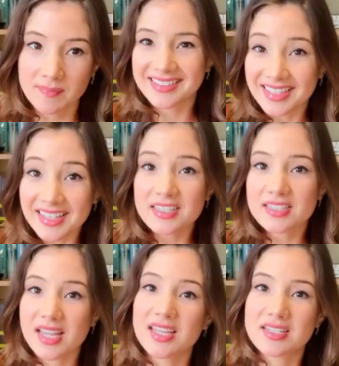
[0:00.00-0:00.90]
Then I
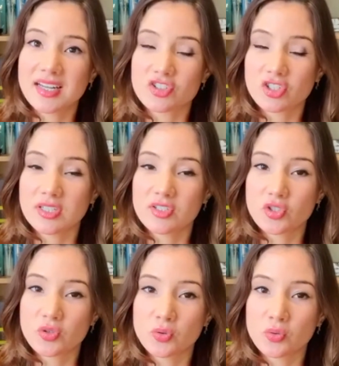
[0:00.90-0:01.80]
decided actually
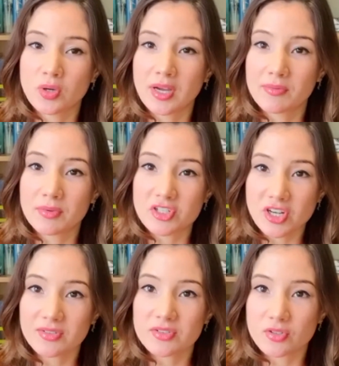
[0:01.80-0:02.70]
to reach
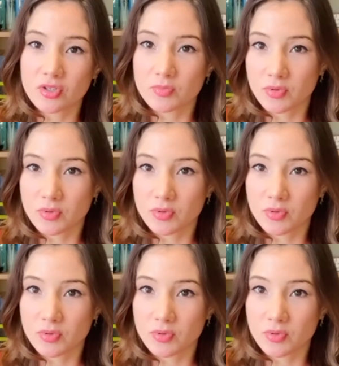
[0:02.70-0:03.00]
out to Dr.